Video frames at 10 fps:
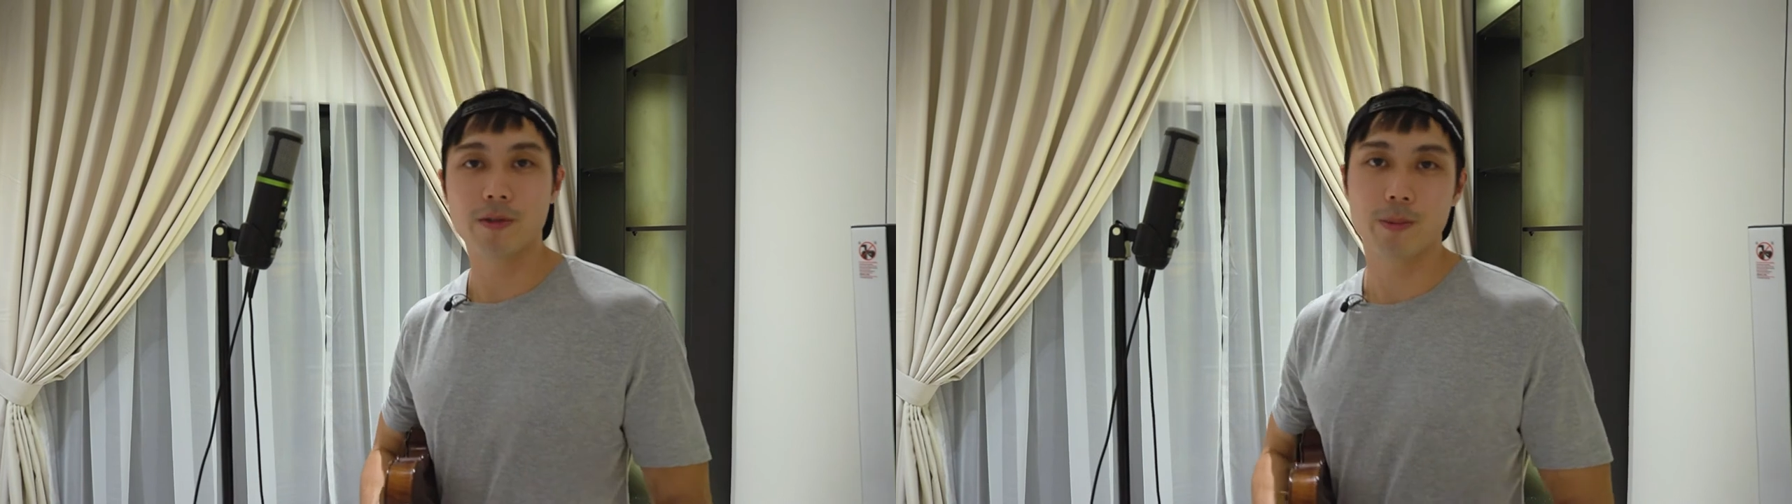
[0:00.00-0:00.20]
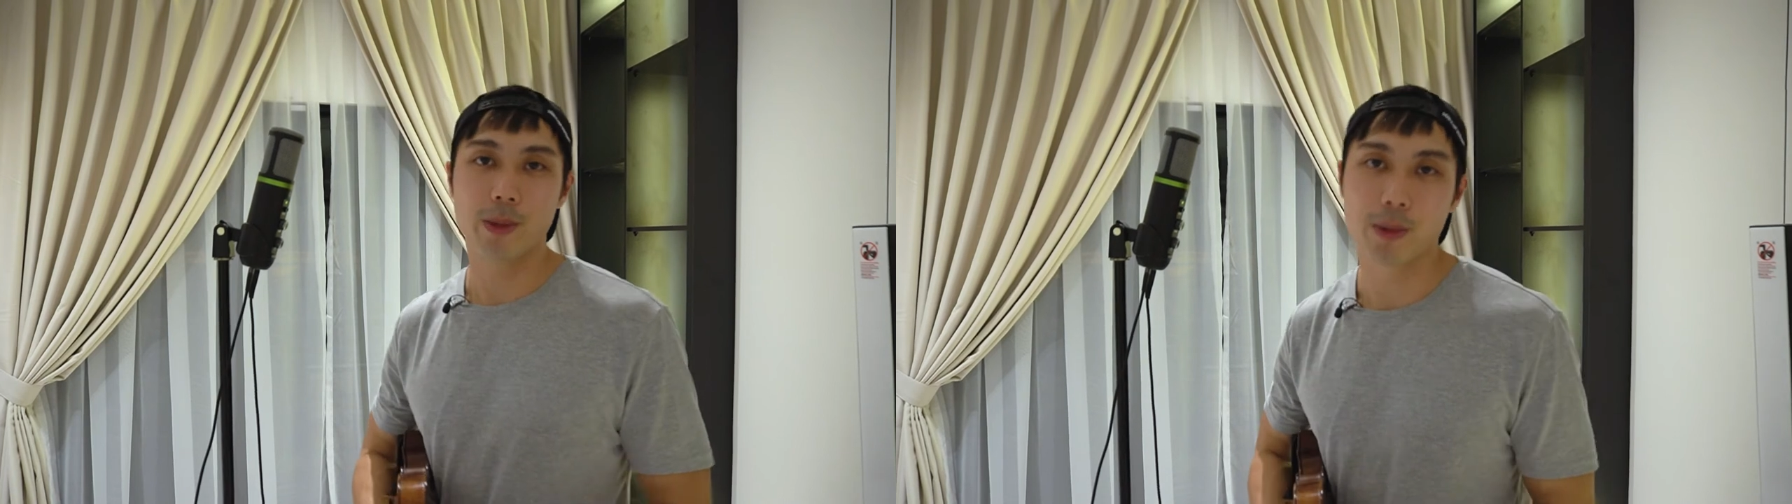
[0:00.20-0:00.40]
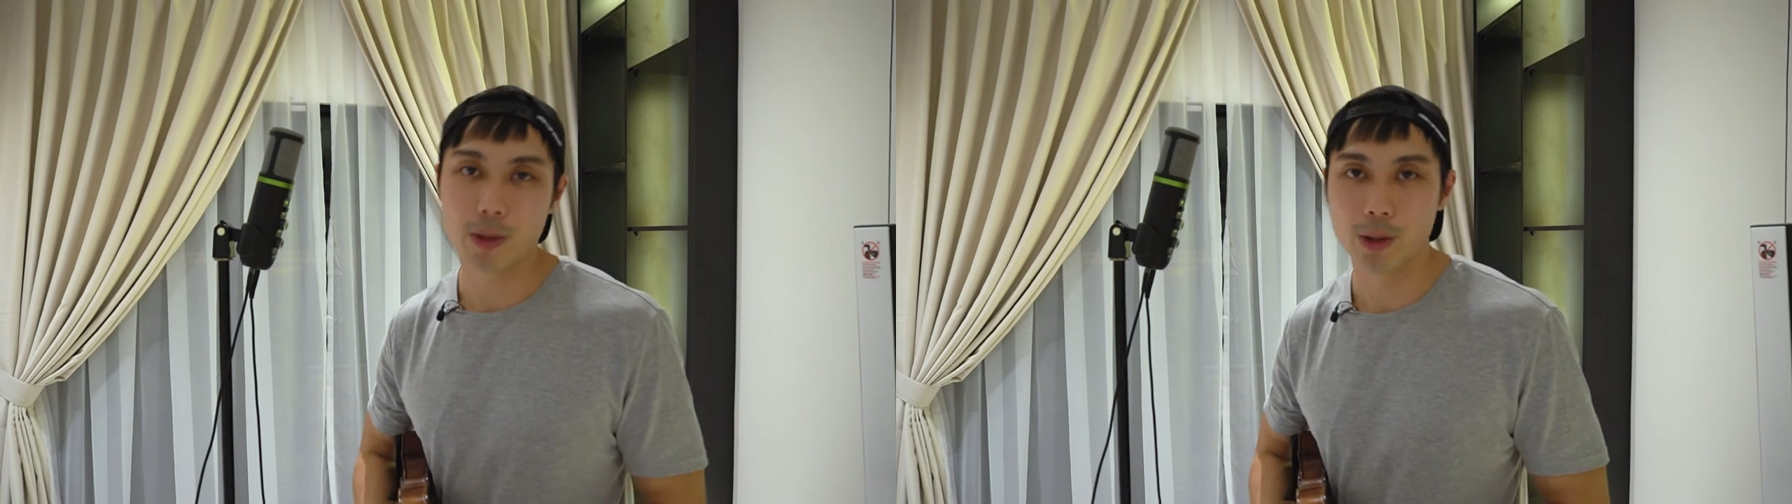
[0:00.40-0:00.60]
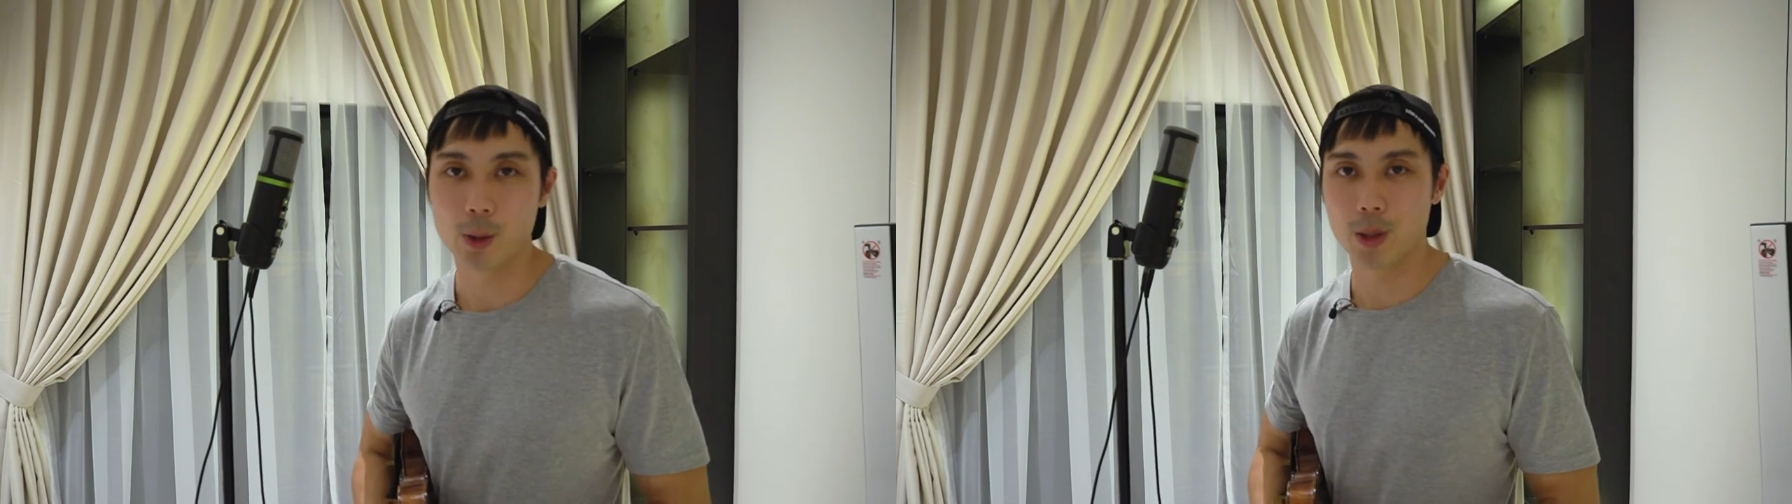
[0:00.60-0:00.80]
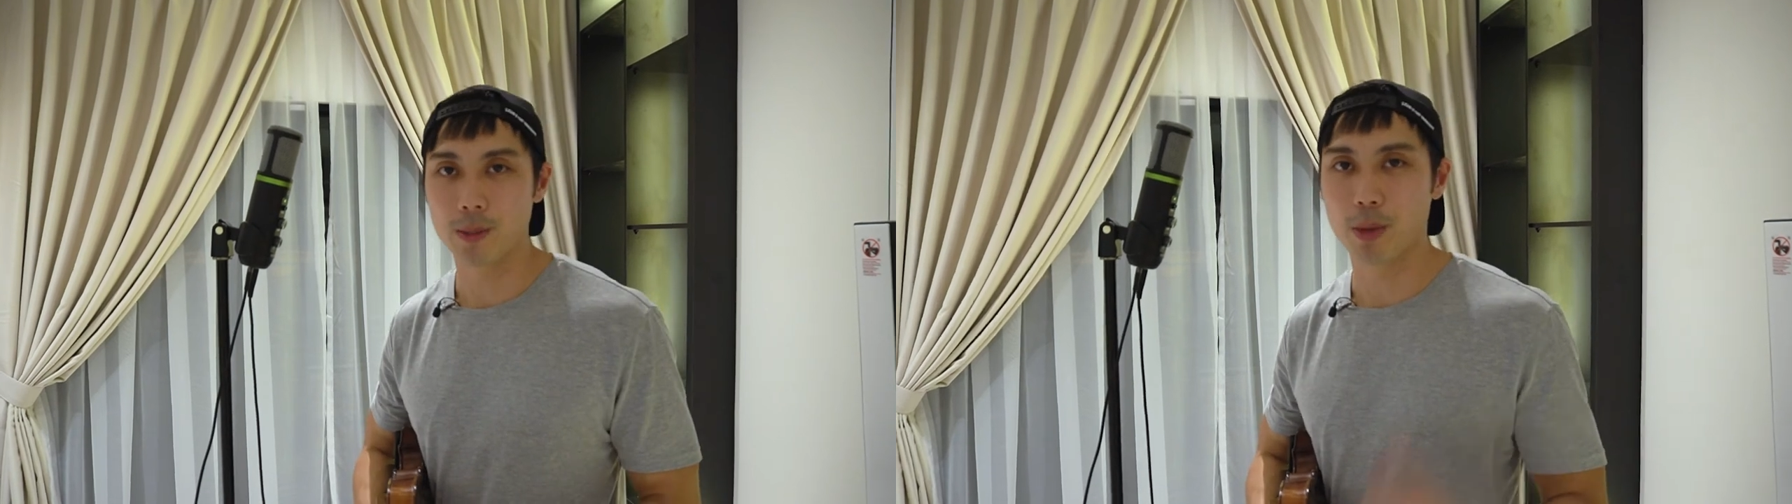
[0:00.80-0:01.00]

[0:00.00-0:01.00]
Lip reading: for people who are doing